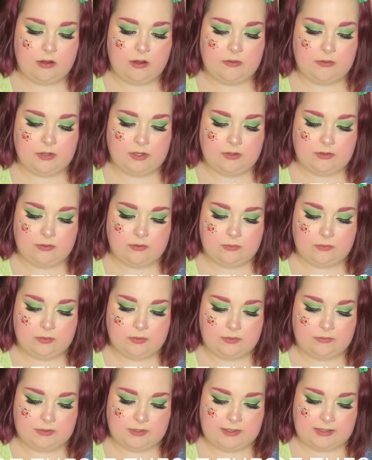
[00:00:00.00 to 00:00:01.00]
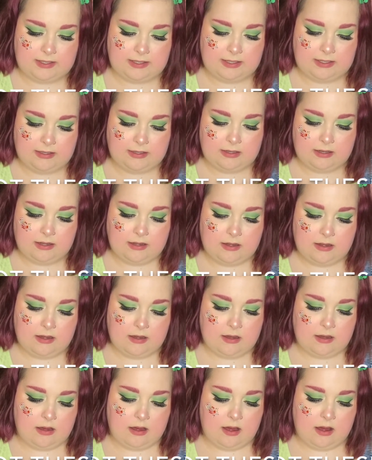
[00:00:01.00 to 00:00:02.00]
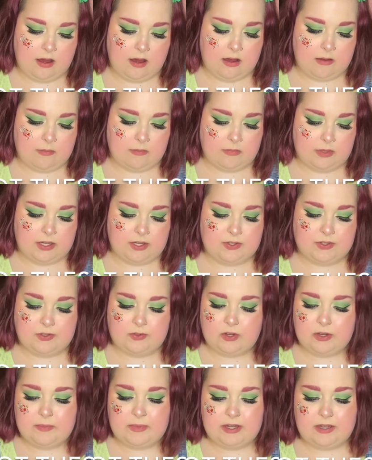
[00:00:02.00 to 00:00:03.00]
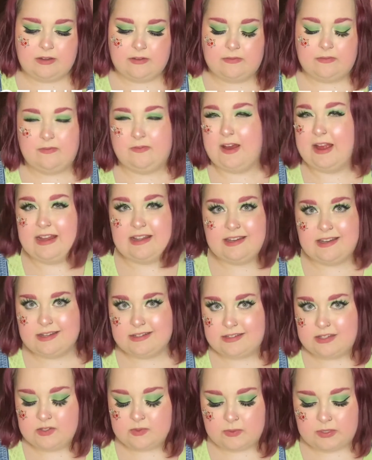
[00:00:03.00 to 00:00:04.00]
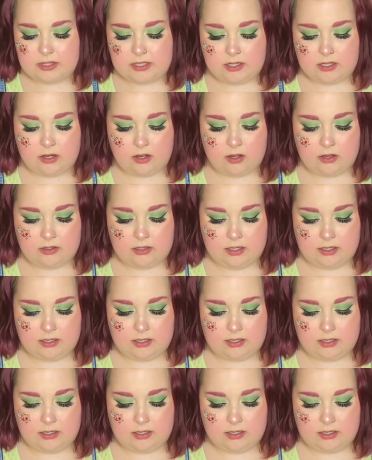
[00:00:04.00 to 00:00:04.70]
you will see an assortment of findings is what they're called,